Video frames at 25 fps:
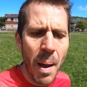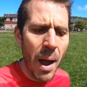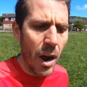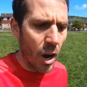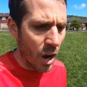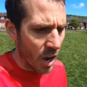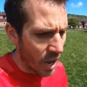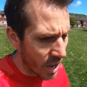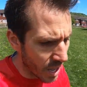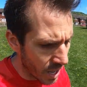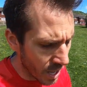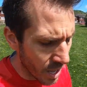
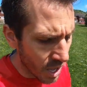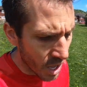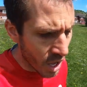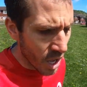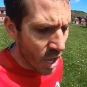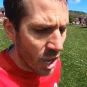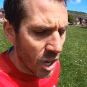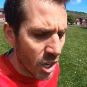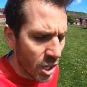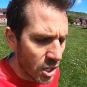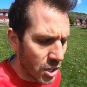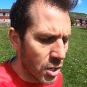about
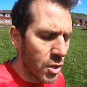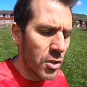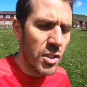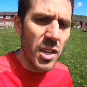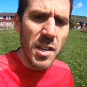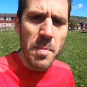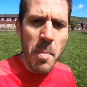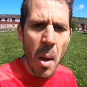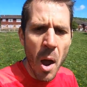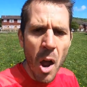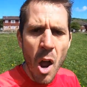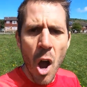
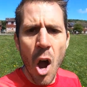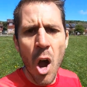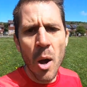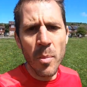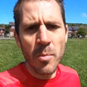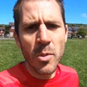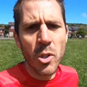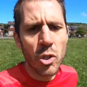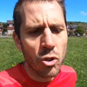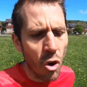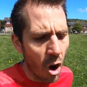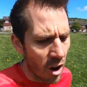using my
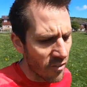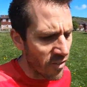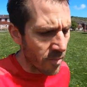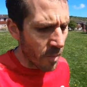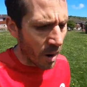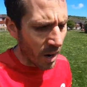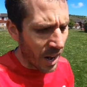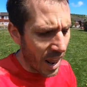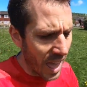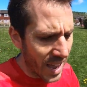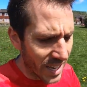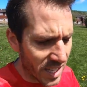arms, driving
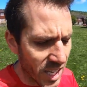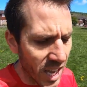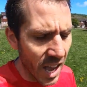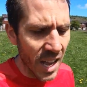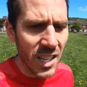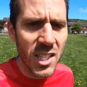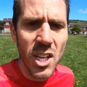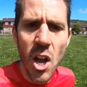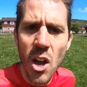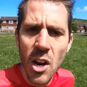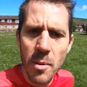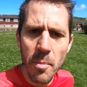my legs,
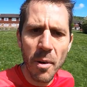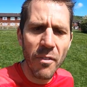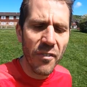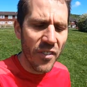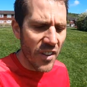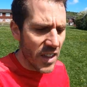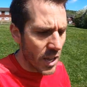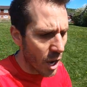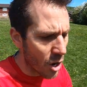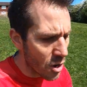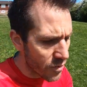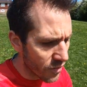turning my
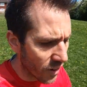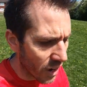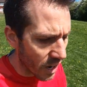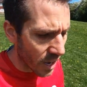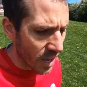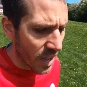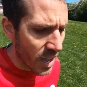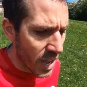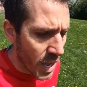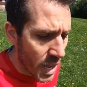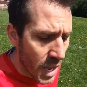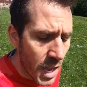feet over,
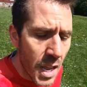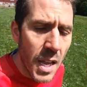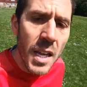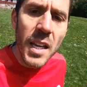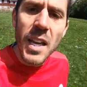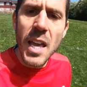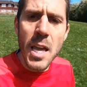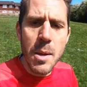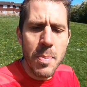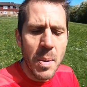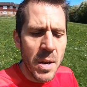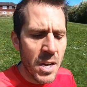
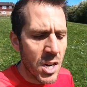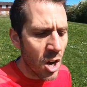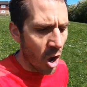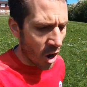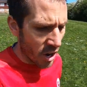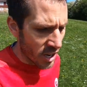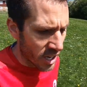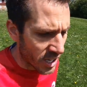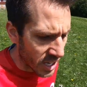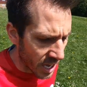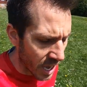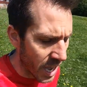keeping
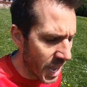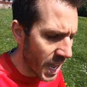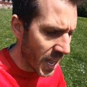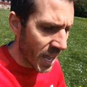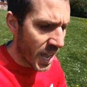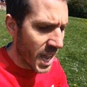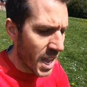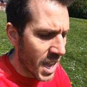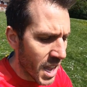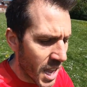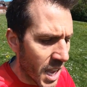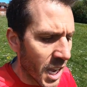nice
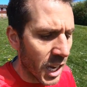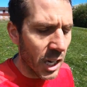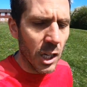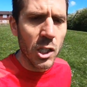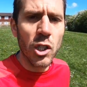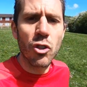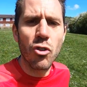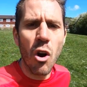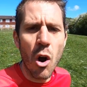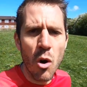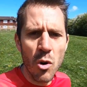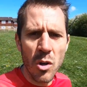and
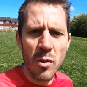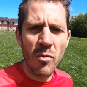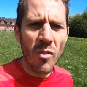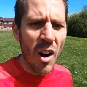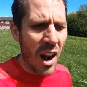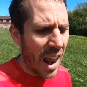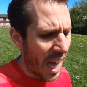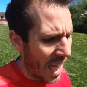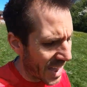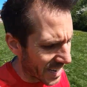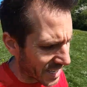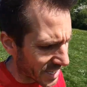controlled and
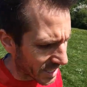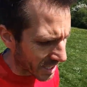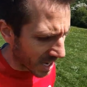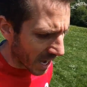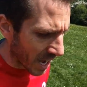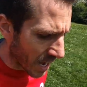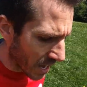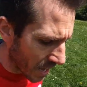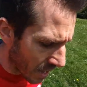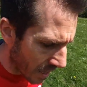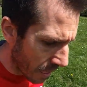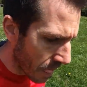relaxed.
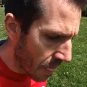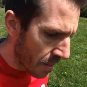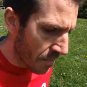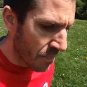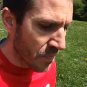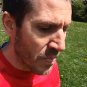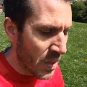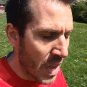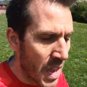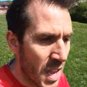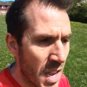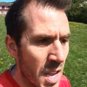
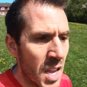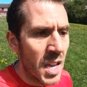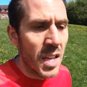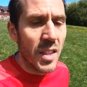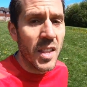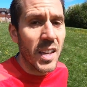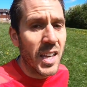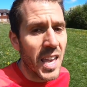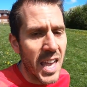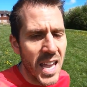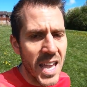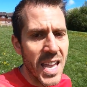
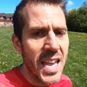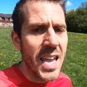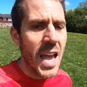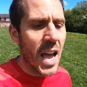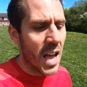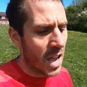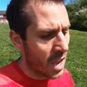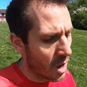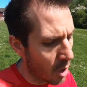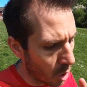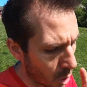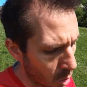The key
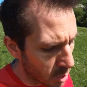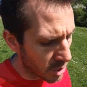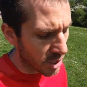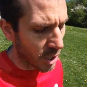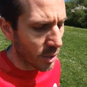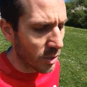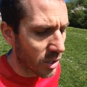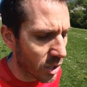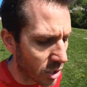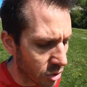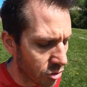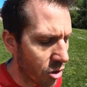
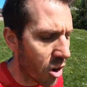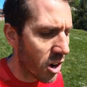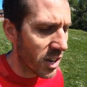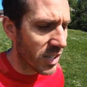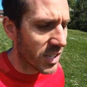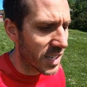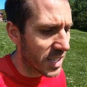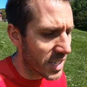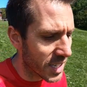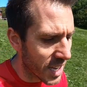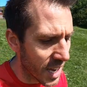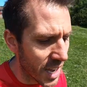also to
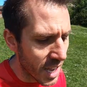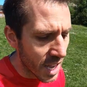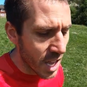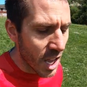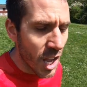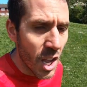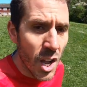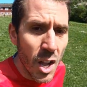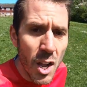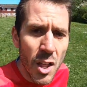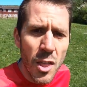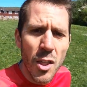strides is
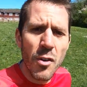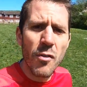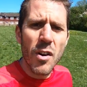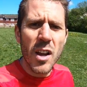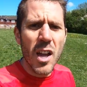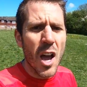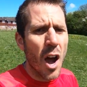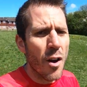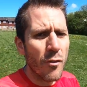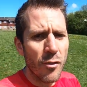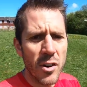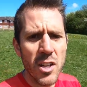the
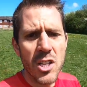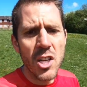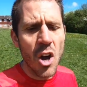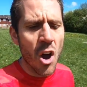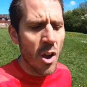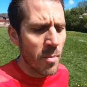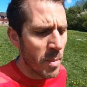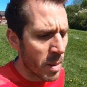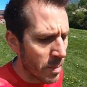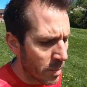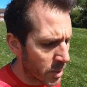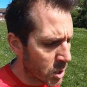recovery
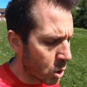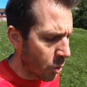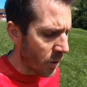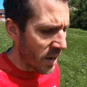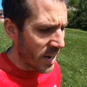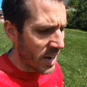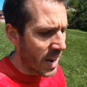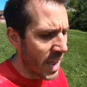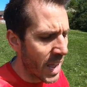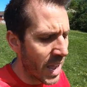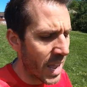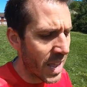time in
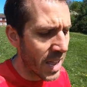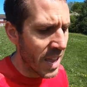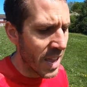between.